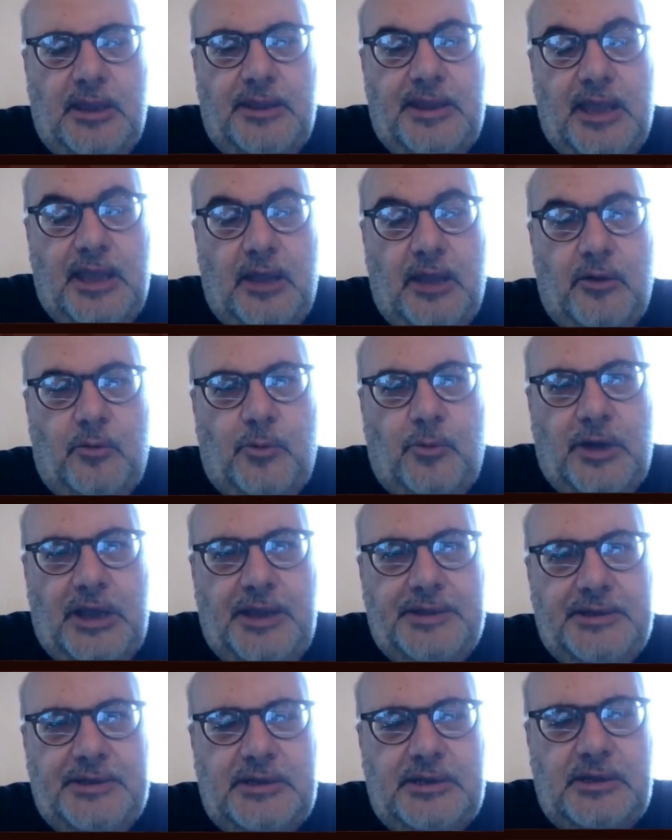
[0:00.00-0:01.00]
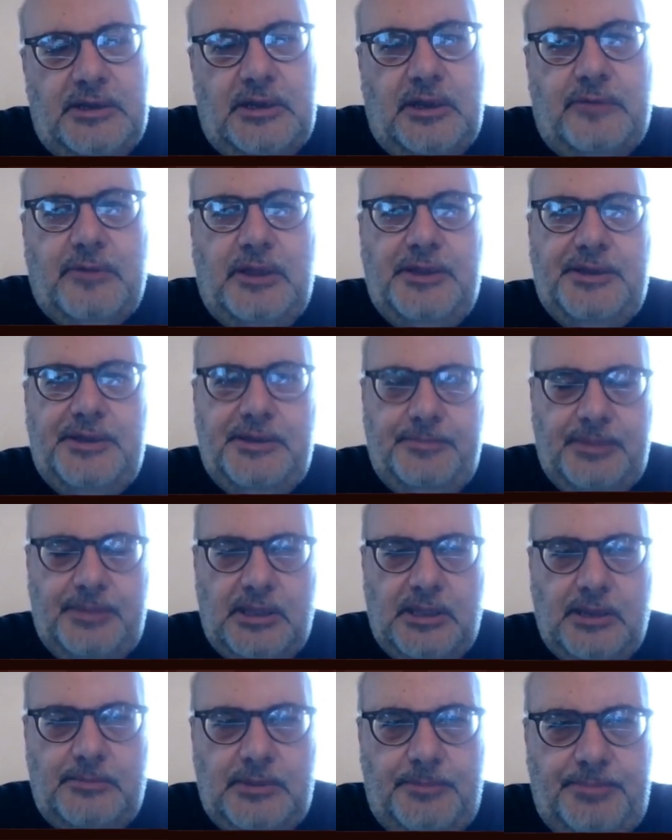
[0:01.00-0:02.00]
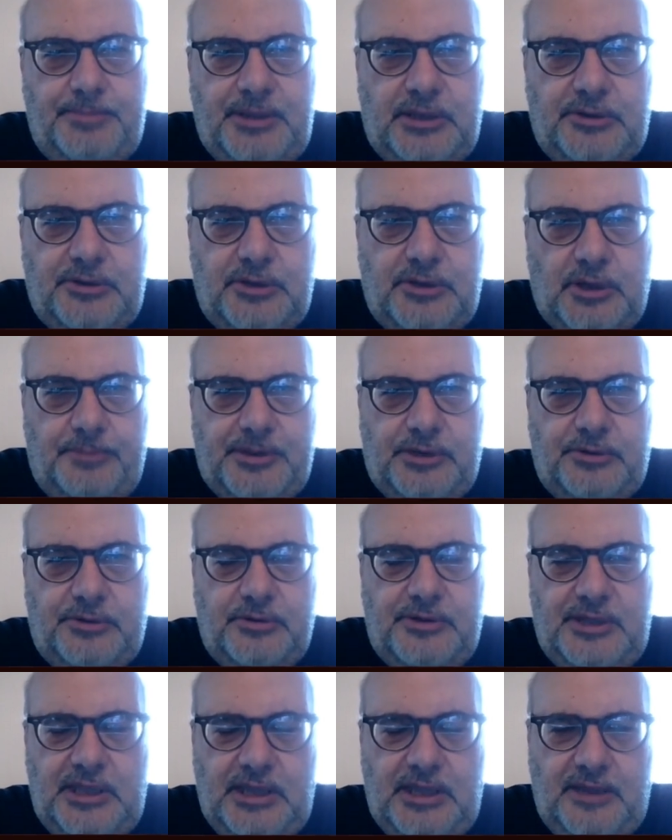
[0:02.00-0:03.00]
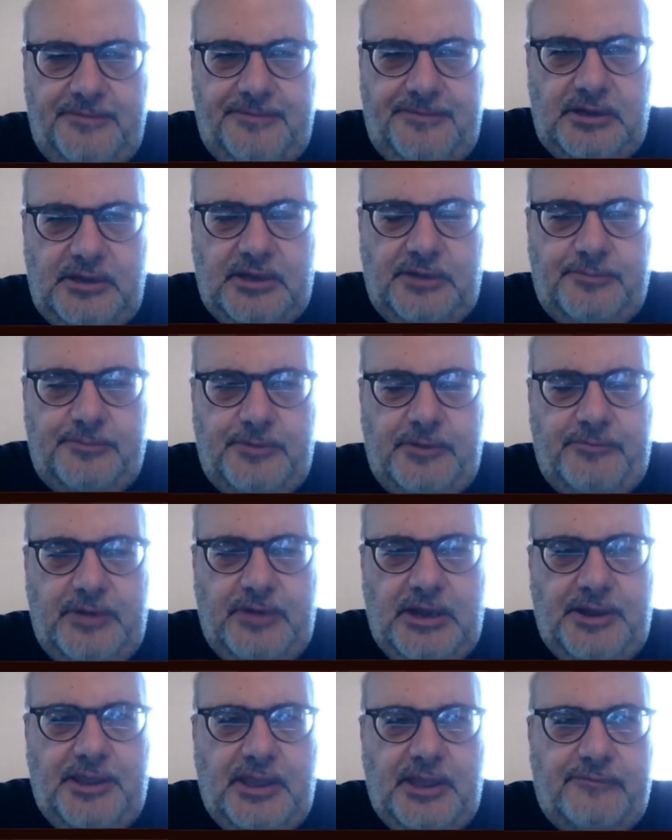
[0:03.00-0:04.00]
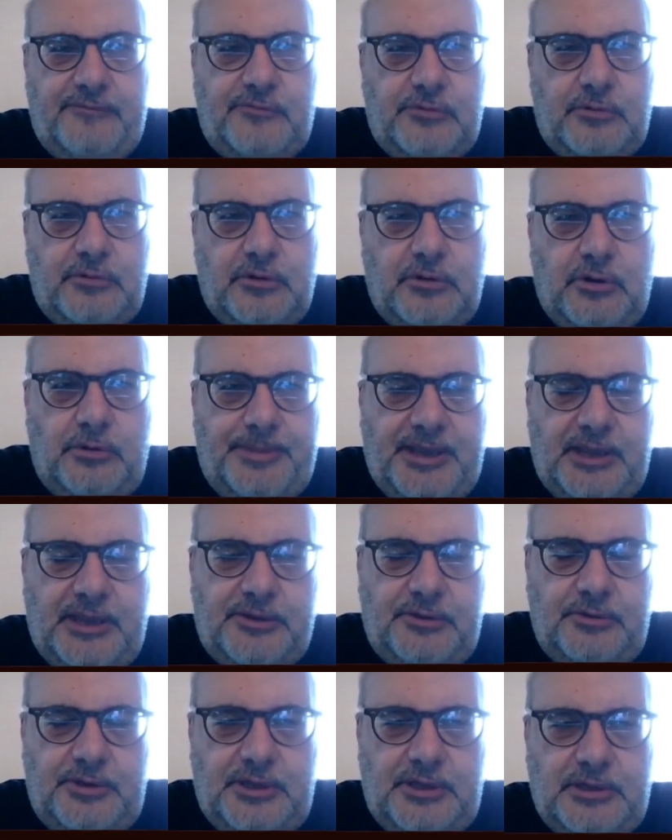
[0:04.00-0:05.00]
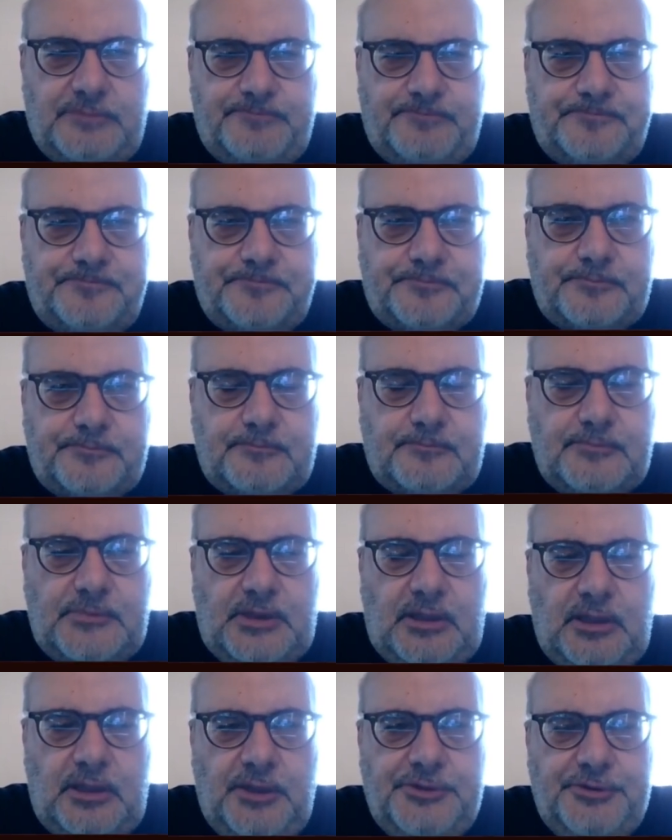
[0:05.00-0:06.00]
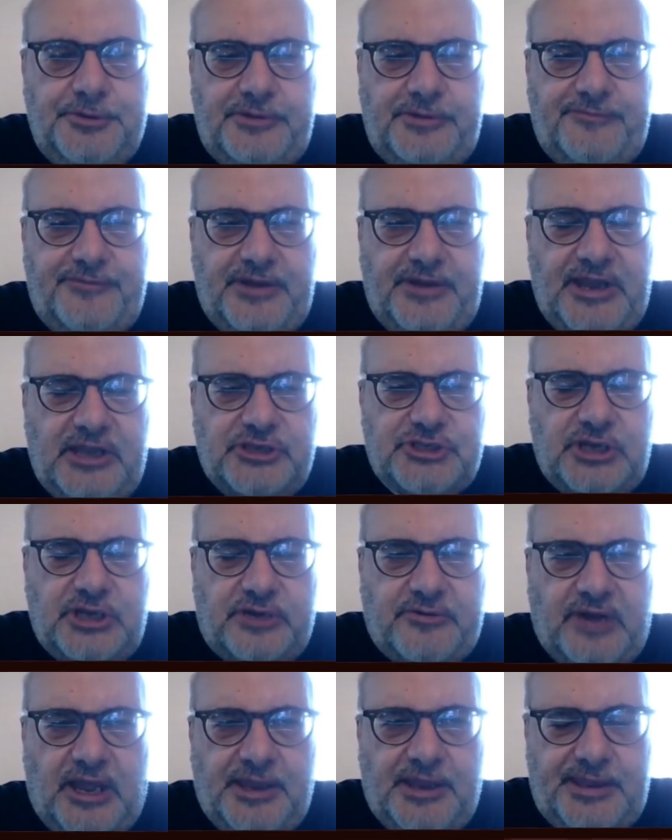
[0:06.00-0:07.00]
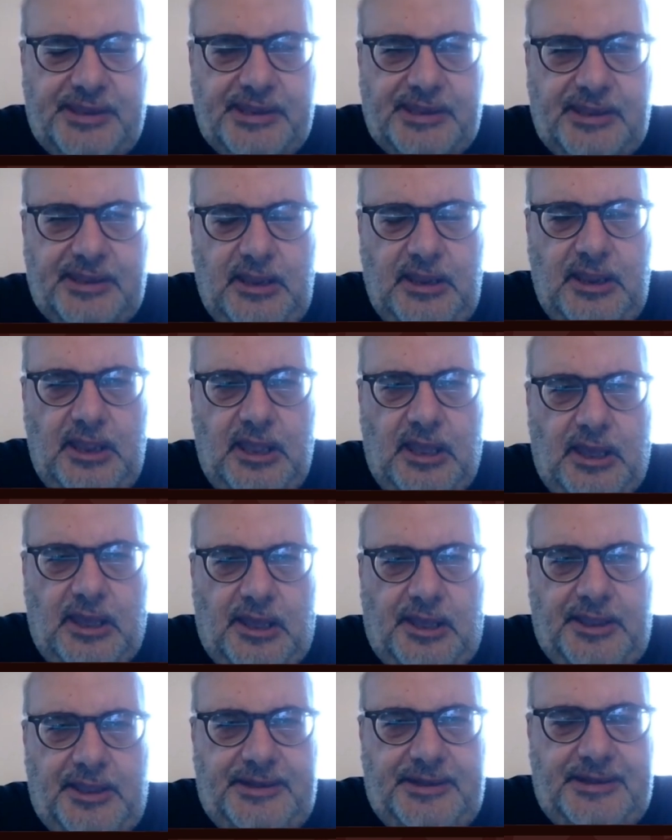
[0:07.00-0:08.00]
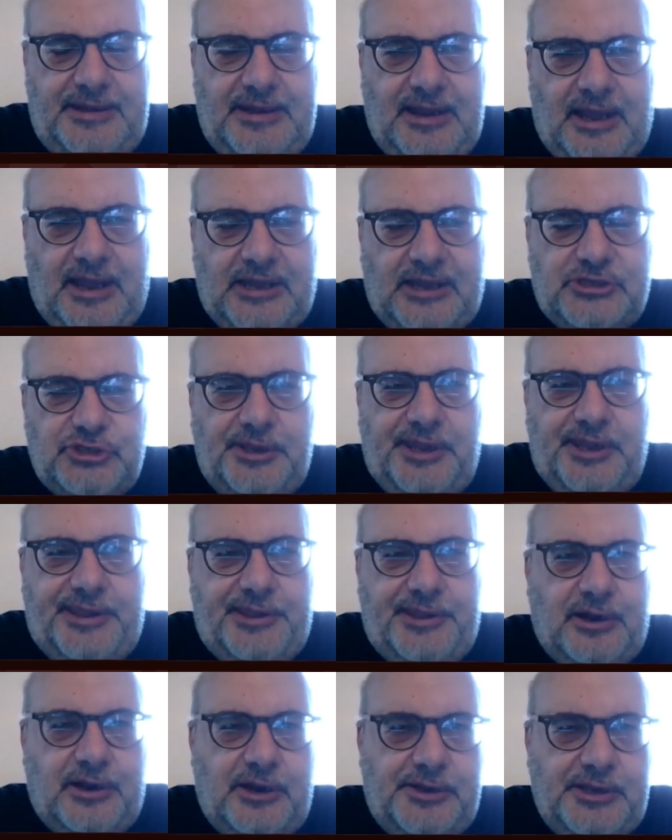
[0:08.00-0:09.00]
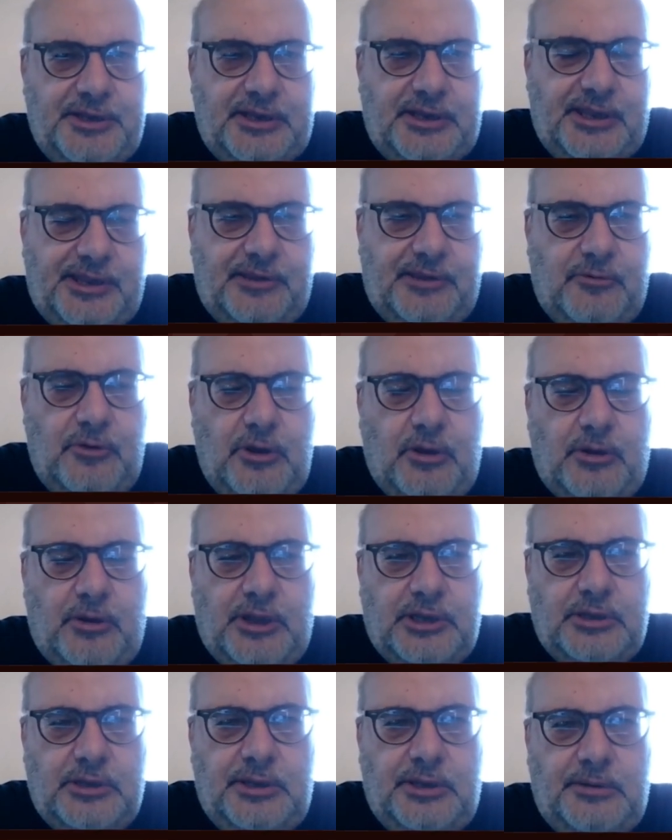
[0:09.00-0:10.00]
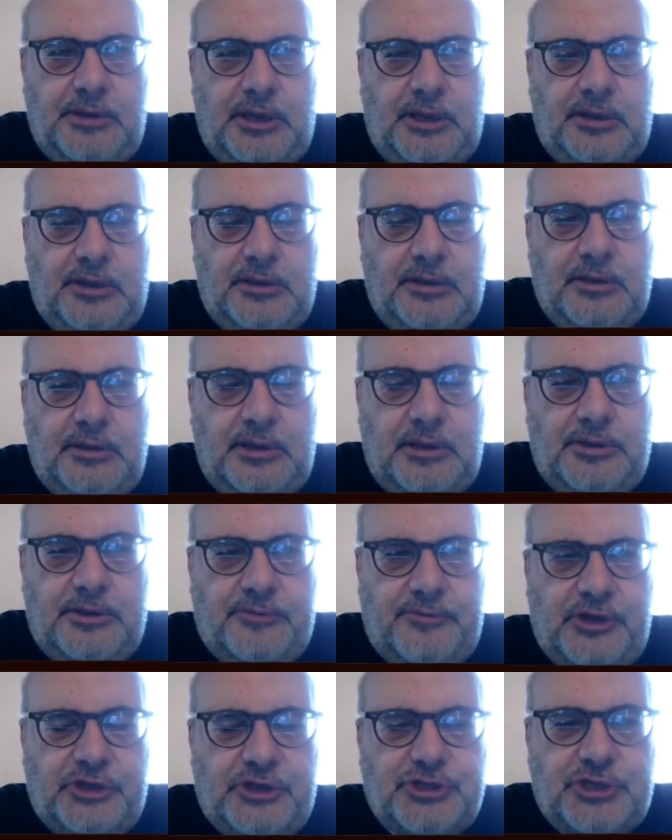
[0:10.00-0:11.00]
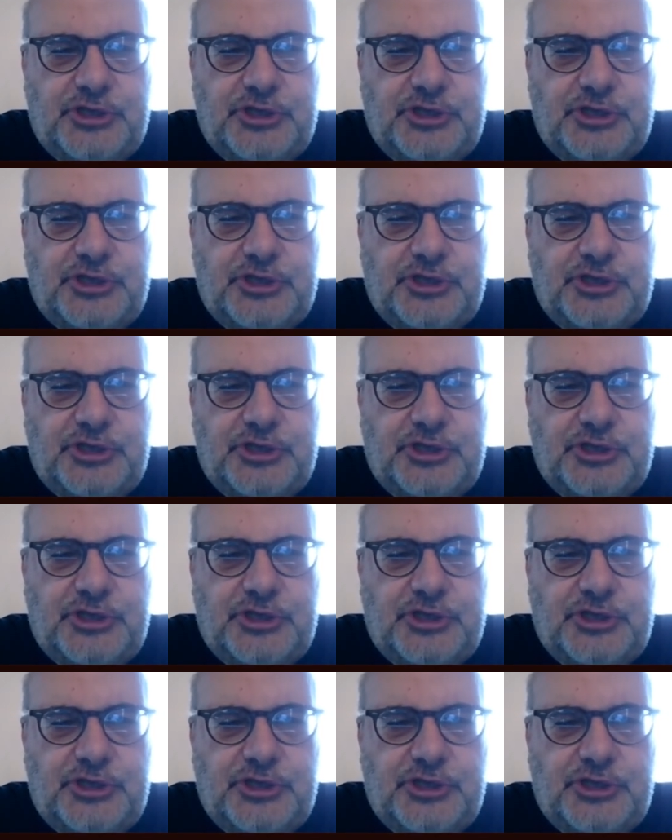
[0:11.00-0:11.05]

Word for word: Now, why did inequality become a big topic today? I think that we really have to go back to the financial crisis. It actually started, as you know, in the rich